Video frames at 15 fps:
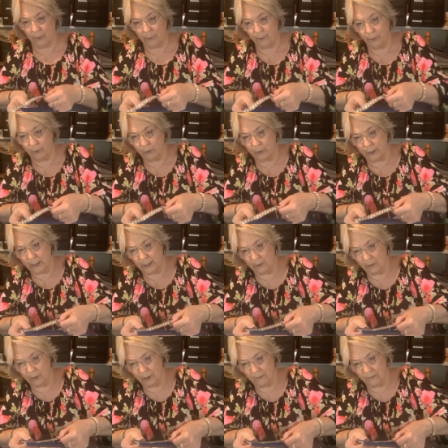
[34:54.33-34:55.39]
Can we pull it
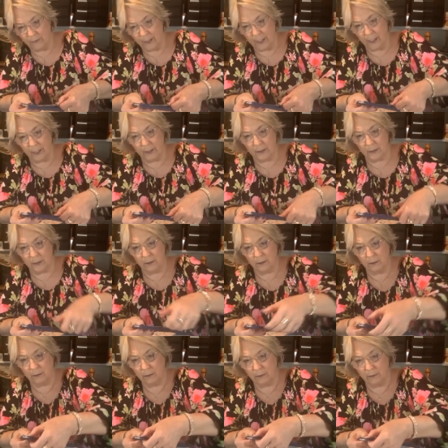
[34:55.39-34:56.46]
down over that?
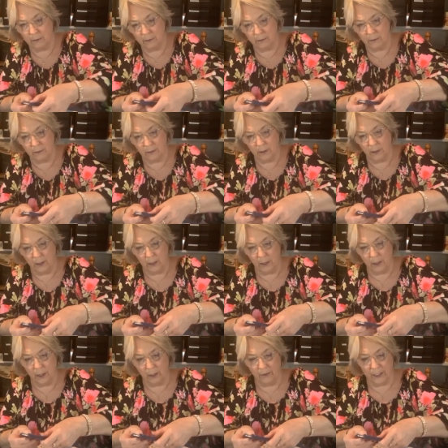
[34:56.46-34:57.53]

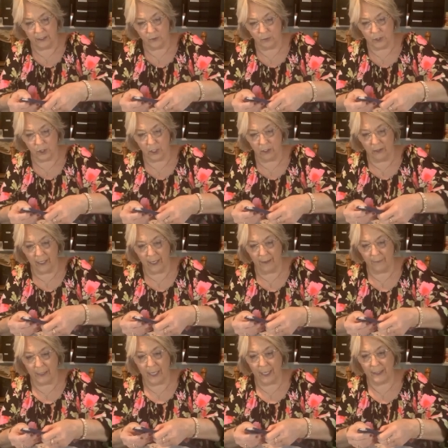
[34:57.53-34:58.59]
Yeah, that's what you call a
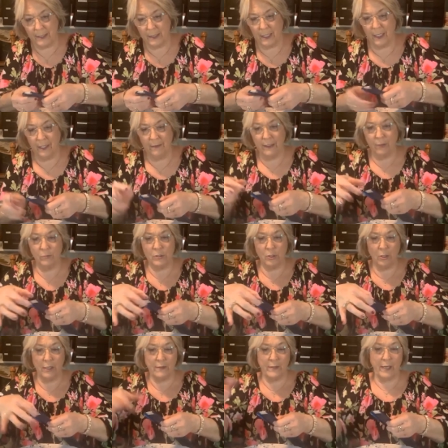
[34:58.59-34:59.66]
happy accident. That
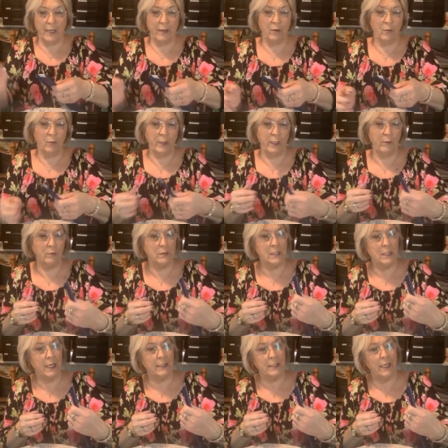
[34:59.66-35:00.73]
was already there, and when it
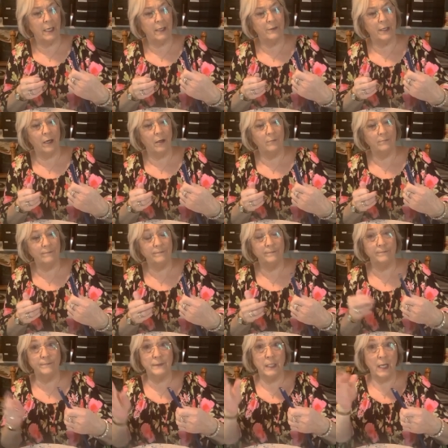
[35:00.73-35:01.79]
was like that, I thought,
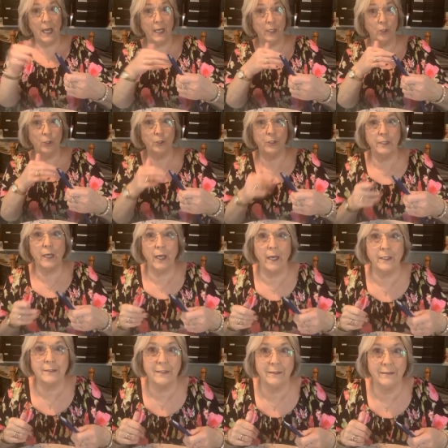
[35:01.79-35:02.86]
I could hook
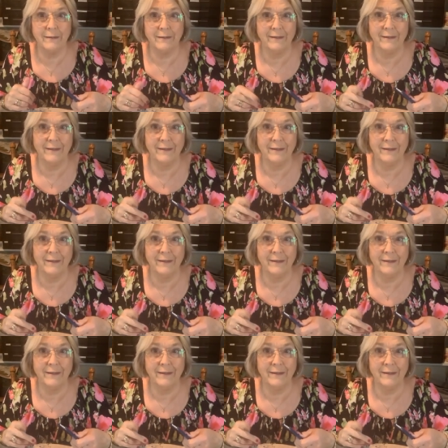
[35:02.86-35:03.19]
that.